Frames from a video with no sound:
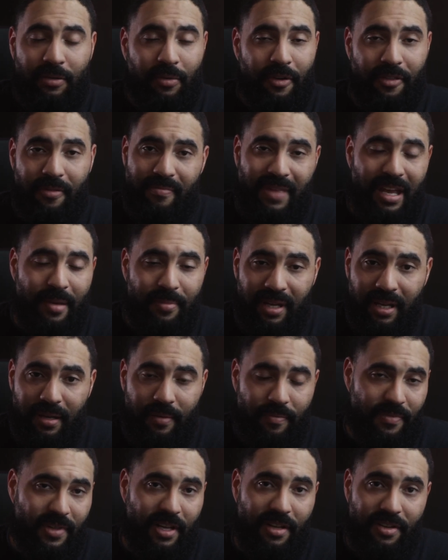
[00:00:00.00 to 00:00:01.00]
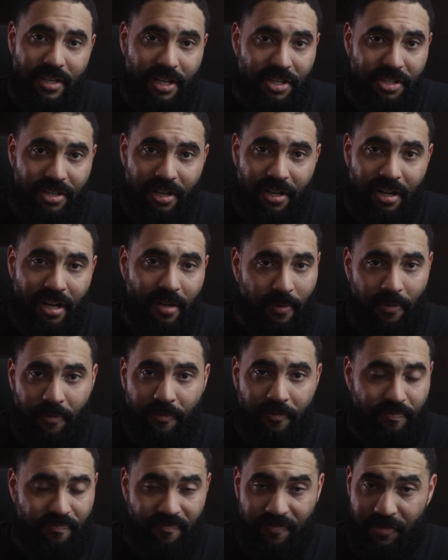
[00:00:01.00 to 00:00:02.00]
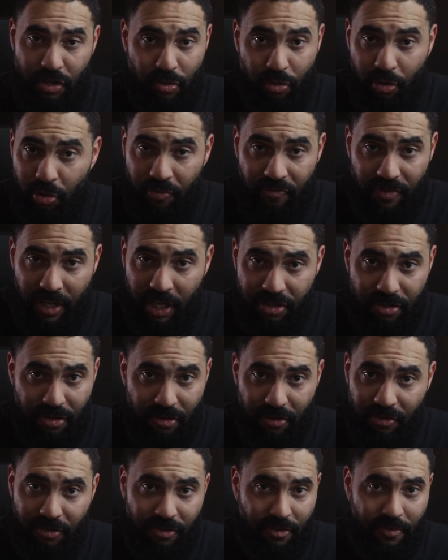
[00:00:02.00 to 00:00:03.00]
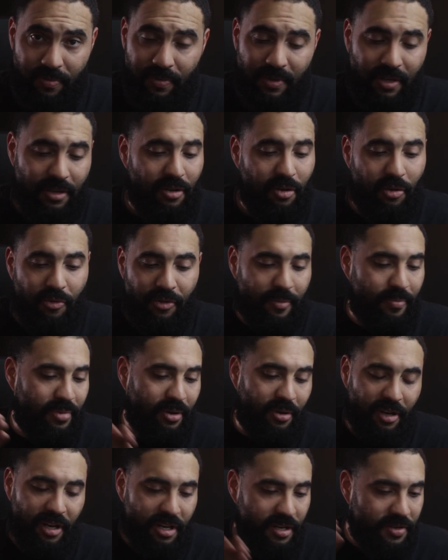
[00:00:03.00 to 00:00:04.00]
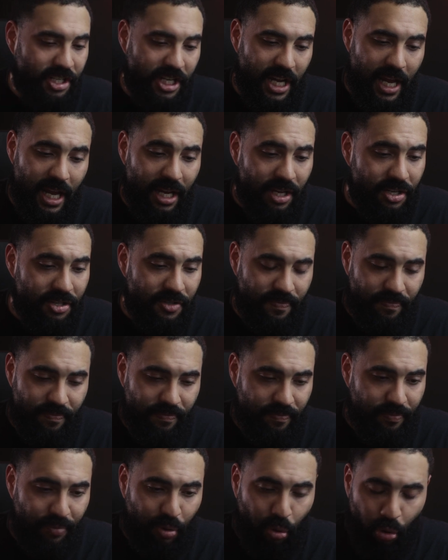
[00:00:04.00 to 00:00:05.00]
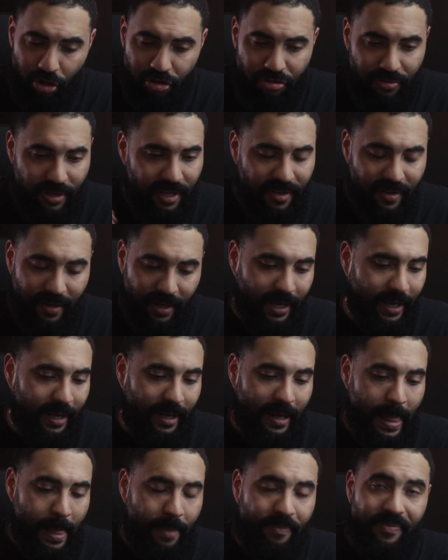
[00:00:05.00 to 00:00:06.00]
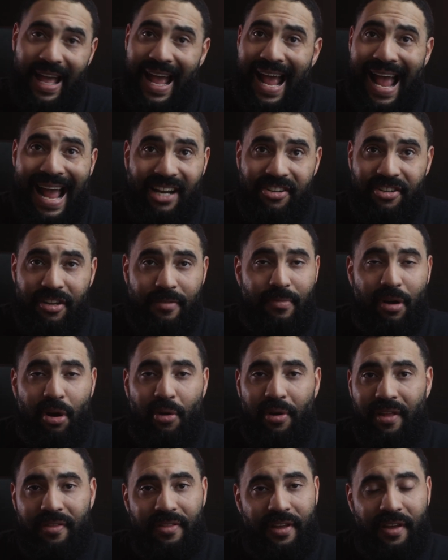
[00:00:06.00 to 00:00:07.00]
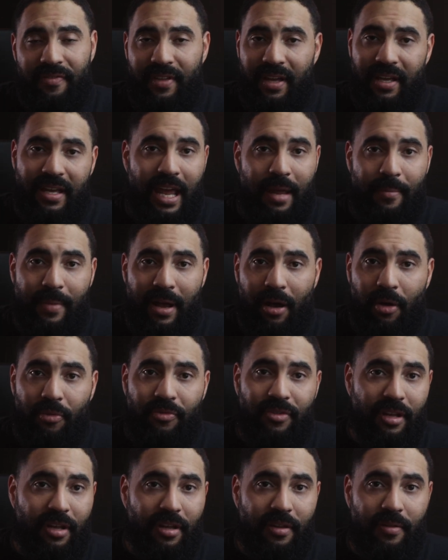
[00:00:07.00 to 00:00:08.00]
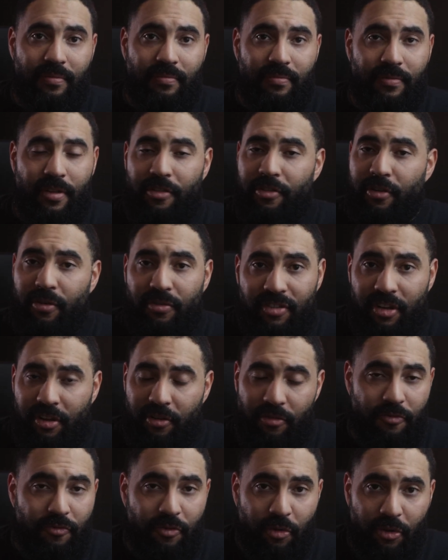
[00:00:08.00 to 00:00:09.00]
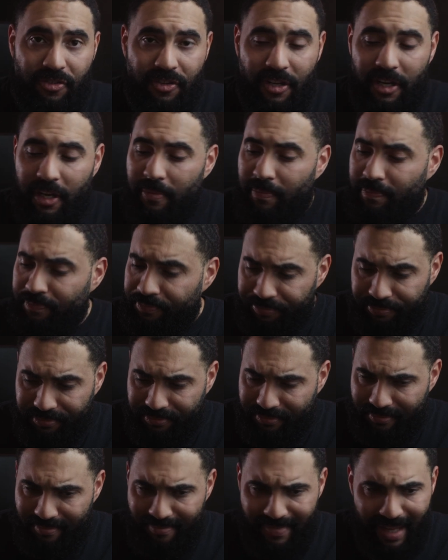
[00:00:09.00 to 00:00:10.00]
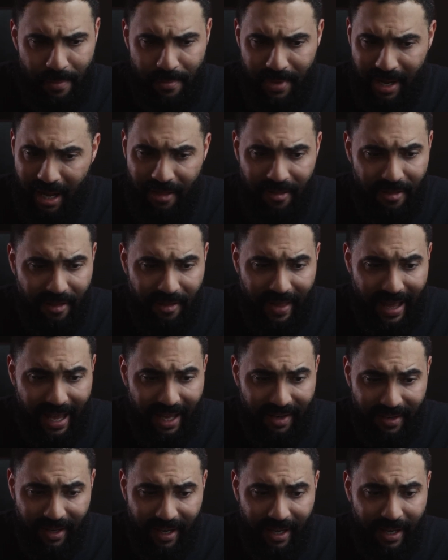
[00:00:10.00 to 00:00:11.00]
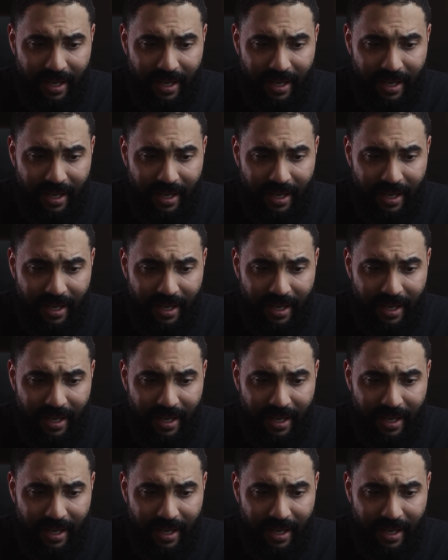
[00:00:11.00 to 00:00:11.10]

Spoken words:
with maybe the addition of a few new features, you know, the ability to change portrait, the action mode I think that came out in the 13 or 14. But other than that,